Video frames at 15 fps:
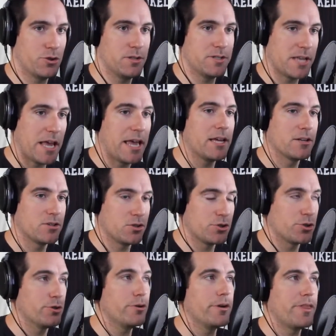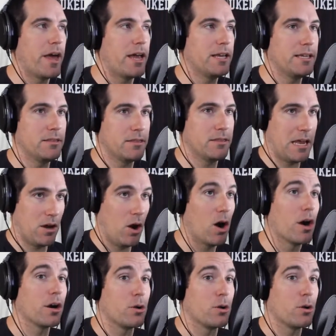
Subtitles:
saying is true, and that they are